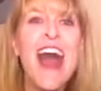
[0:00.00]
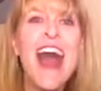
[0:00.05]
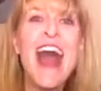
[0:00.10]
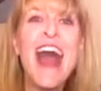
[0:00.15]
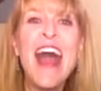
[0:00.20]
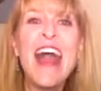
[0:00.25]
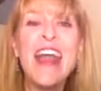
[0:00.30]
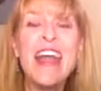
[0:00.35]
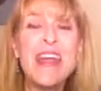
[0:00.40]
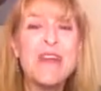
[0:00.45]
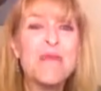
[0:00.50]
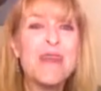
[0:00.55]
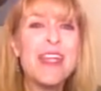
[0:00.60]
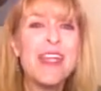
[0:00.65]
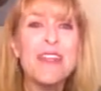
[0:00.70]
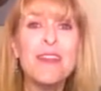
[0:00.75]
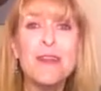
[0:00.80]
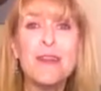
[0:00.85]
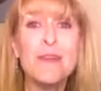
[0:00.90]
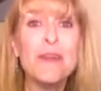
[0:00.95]
I am
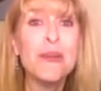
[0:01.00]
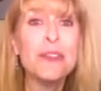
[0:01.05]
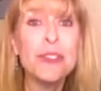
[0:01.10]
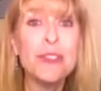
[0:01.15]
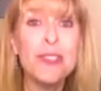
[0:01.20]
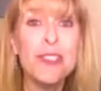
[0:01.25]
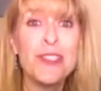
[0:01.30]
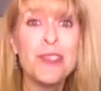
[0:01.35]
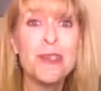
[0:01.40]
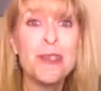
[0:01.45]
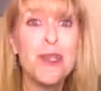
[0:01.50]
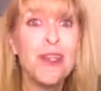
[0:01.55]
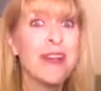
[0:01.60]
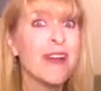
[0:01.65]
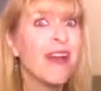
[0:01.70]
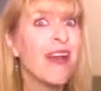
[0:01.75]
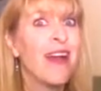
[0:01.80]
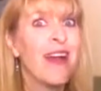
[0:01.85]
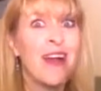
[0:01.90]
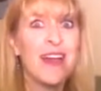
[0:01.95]
in the grocery
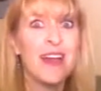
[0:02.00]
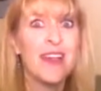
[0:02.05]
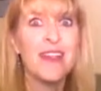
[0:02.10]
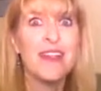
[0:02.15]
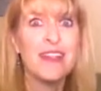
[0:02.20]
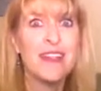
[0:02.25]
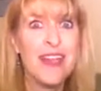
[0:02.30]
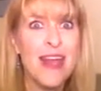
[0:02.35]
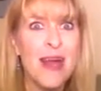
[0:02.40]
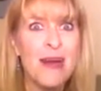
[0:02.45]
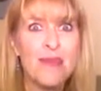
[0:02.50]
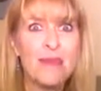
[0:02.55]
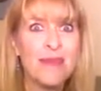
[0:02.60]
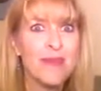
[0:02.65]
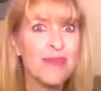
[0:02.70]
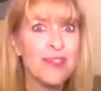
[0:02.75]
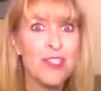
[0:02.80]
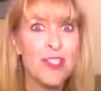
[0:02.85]
store because I'm